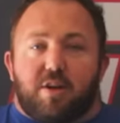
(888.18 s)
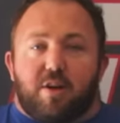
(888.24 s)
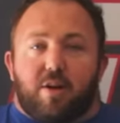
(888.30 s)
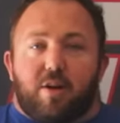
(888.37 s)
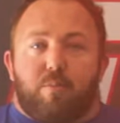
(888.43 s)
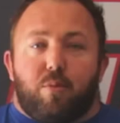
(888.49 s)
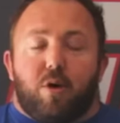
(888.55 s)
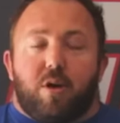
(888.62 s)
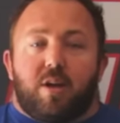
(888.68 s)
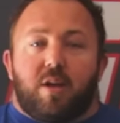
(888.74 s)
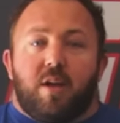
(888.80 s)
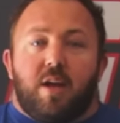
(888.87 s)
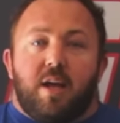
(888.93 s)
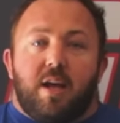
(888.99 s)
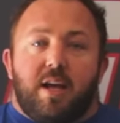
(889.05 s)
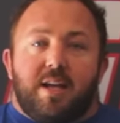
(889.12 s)
in our book,
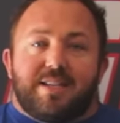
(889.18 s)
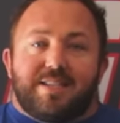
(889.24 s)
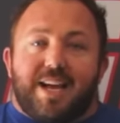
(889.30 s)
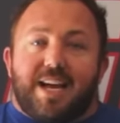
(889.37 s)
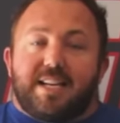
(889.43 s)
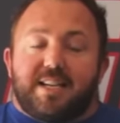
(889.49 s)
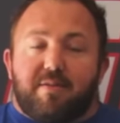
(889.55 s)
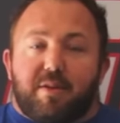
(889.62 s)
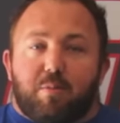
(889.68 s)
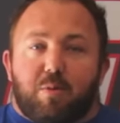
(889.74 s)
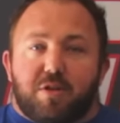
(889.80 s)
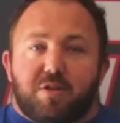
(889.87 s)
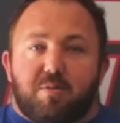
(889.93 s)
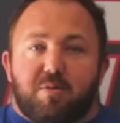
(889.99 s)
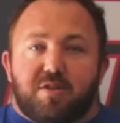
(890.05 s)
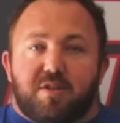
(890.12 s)
Scientific
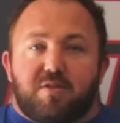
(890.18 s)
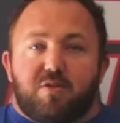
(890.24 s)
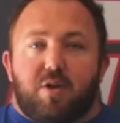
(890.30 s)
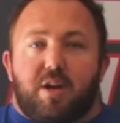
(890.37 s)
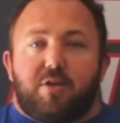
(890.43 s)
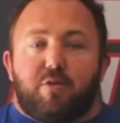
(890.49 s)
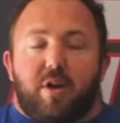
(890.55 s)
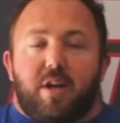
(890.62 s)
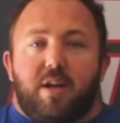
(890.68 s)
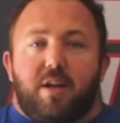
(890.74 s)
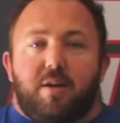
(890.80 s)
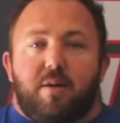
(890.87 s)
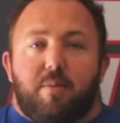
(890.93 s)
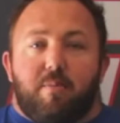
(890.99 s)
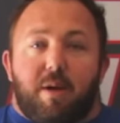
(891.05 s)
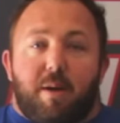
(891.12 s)
Principles of Strength
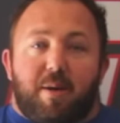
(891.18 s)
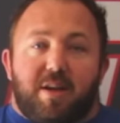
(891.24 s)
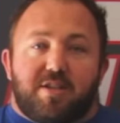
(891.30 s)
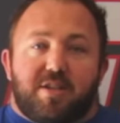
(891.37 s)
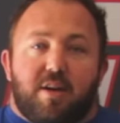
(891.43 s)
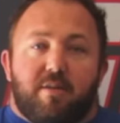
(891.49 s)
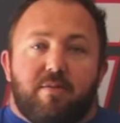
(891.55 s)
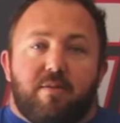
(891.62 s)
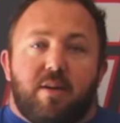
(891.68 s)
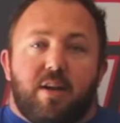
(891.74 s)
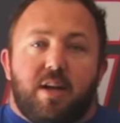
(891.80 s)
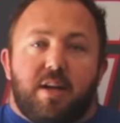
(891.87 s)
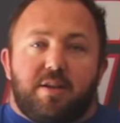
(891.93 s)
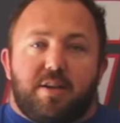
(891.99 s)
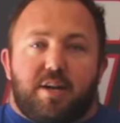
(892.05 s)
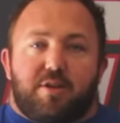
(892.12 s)
Training by myself.
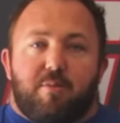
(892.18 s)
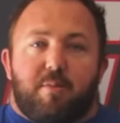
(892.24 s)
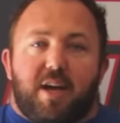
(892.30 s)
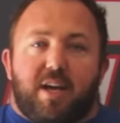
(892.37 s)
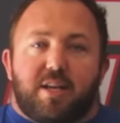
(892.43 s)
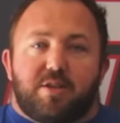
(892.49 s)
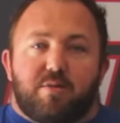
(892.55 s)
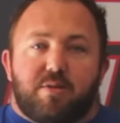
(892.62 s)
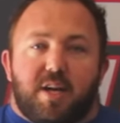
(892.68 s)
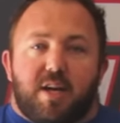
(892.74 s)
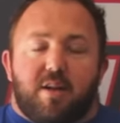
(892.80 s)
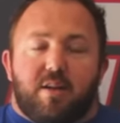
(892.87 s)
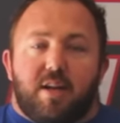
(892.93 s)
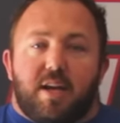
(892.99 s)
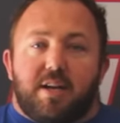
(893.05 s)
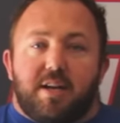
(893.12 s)
Dr. Mike
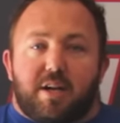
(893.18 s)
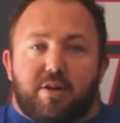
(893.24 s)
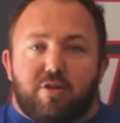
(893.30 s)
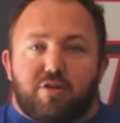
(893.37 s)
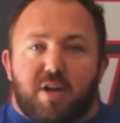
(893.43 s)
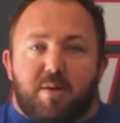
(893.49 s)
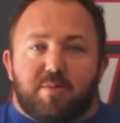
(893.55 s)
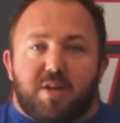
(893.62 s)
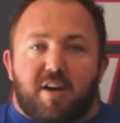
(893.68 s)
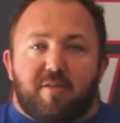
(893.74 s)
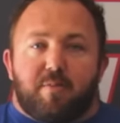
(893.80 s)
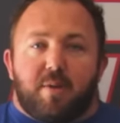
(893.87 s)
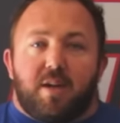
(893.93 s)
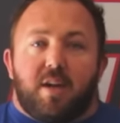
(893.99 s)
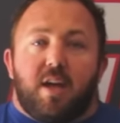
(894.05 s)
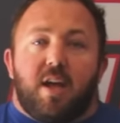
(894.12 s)
Israetel, and Dr. James
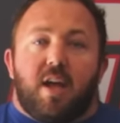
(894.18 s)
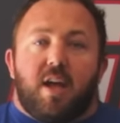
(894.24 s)
Hoffman,